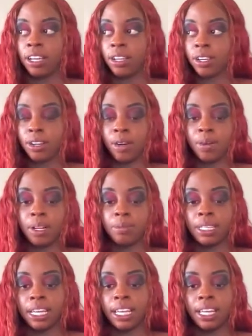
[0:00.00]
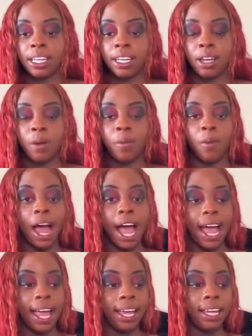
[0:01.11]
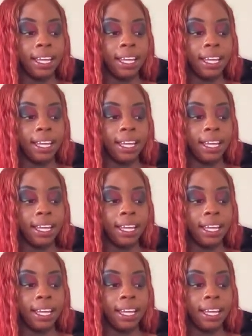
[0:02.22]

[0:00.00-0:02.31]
You know what I'm saying? Why?